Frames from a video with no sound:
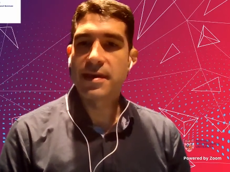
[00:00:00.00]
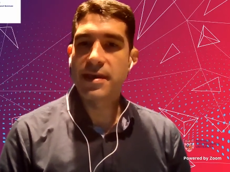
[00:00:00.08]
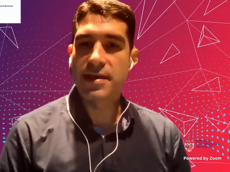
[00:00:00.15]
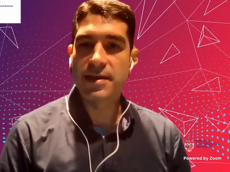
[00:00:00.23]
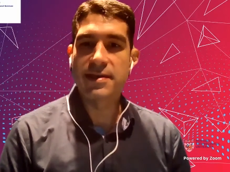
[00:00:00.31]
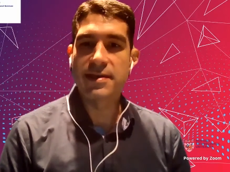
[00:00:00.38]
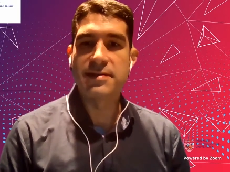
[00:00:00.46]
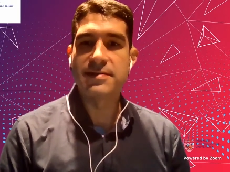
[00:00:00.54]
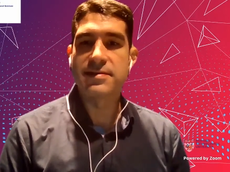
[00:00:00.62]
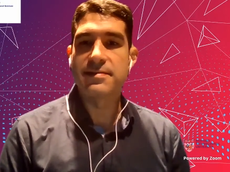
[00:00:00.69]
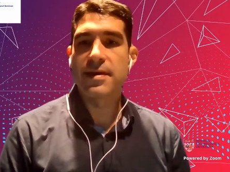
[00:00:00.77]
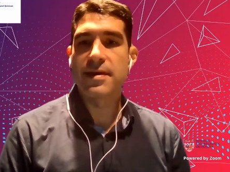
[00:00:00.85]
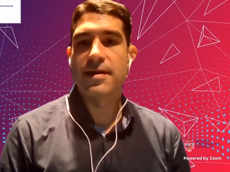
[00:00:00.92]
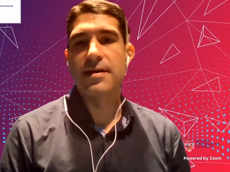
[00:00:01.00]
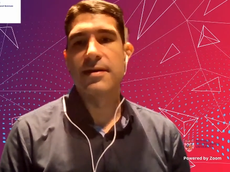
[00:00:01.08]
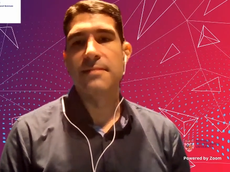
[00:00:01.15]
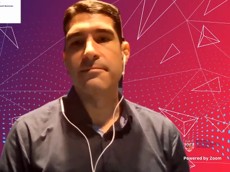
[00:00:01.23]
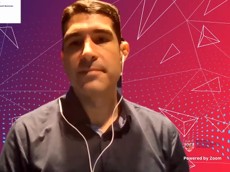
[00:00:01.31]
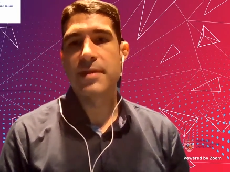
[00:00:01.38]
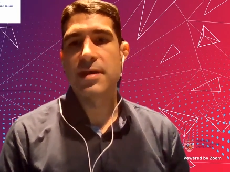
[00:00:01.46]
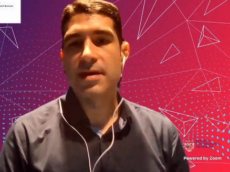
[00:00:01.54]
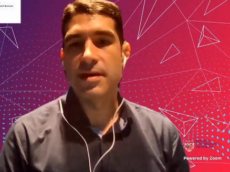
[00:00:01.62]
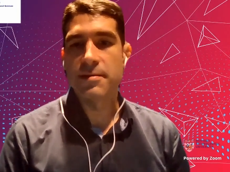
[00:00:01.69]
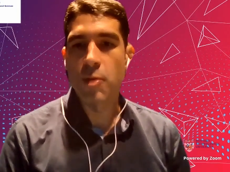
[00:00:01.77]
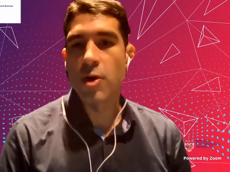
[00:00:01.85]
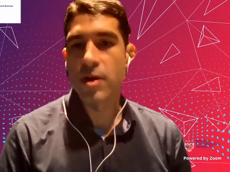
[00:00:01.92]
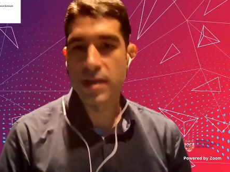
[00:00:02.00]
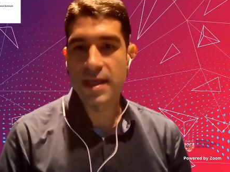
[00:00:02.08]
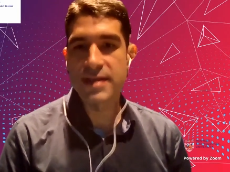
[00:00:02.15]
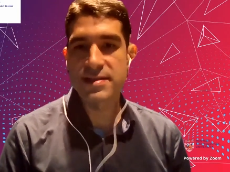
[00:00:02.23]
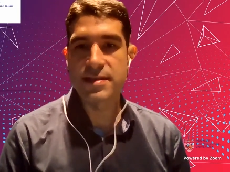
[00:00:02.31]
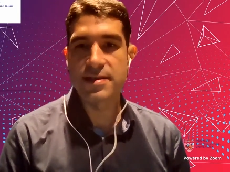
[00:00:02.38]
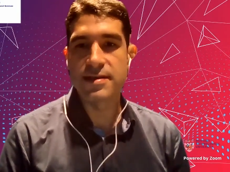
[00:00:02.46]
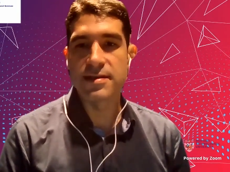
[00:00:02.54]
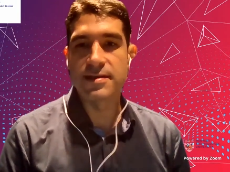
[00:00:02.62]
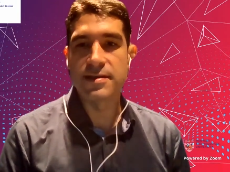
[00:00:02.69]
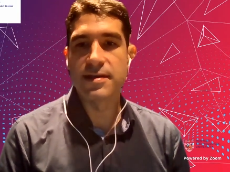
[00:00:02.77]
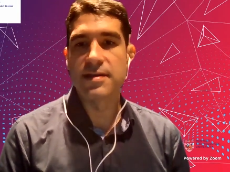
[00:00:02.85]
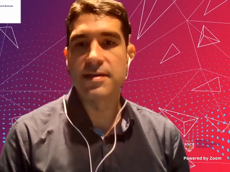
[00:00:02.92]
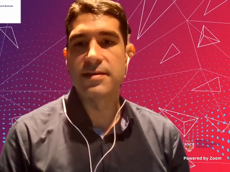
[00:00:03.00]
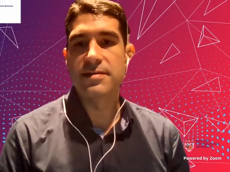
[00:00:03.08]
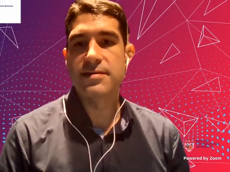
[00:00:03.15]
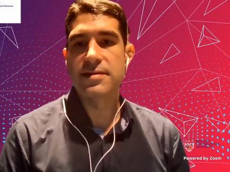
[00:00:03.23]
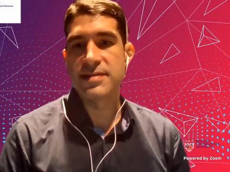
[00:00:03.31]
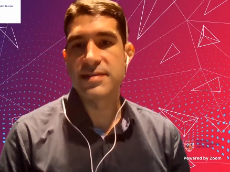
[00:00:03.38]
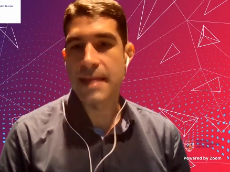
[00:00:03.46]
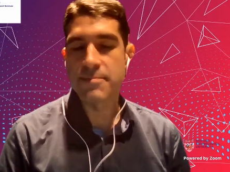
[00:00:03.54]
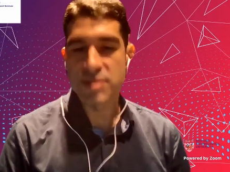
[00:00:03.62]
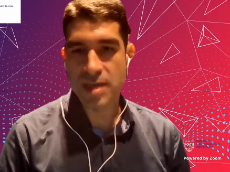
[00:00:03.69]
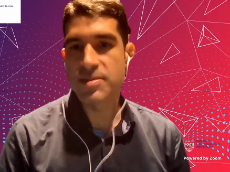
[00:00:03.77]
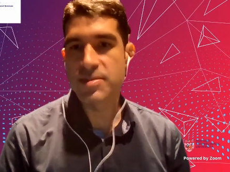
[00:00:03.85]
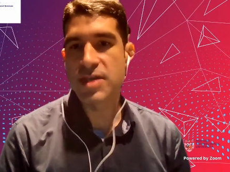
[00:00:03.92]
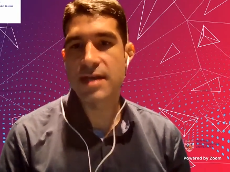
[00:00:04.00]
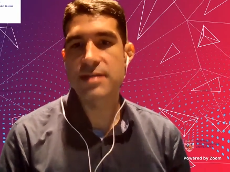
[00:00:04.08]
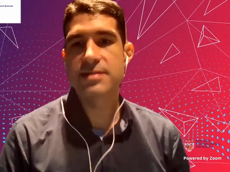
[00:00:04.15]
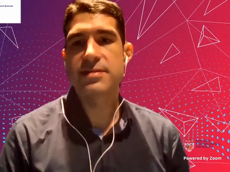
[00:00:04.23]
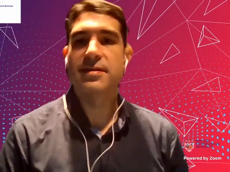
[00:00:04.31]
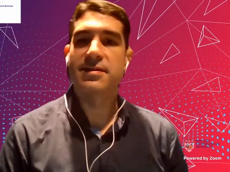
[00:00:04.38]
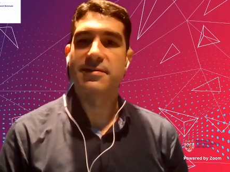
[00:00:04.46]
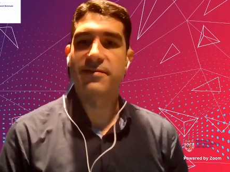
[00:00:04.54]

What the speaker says: in more or less the same subjects,